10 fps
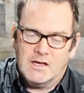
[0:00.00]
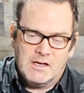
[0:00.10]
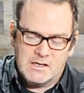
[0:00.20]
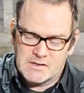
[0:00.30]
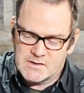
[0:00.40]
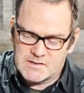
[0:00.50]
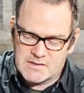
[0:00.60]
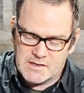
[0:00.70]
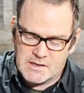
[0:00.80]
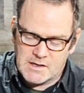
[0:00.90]
It, this
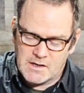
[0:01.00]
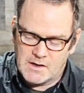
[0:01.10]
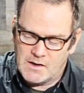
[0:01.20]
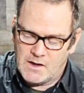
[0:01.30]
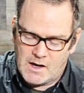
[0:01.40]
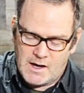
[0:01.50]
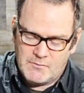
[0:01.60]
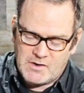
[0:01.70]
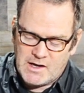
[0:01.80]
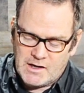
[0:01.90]
thing, I
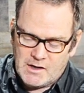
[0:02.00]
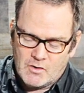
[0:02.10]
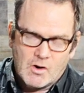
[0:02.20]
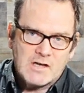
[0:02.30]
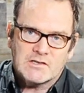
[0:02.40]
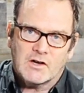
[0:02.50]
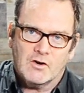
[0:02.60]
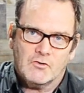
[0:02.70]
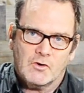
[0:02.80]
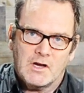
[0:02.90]
have taken it across the
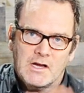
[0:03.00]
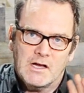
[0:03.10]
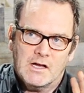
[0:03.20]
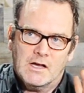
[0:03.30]
country